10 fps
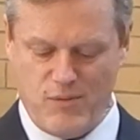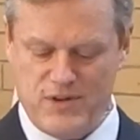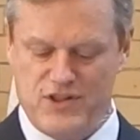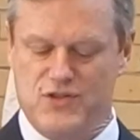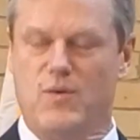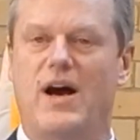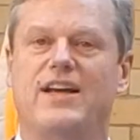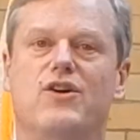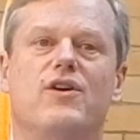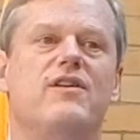which is why
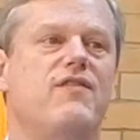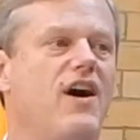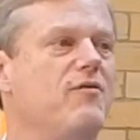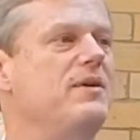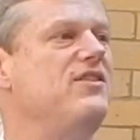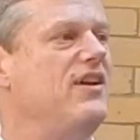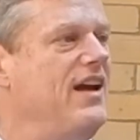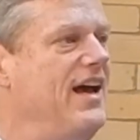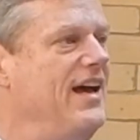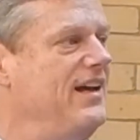your involvement
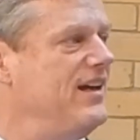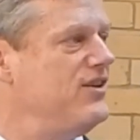today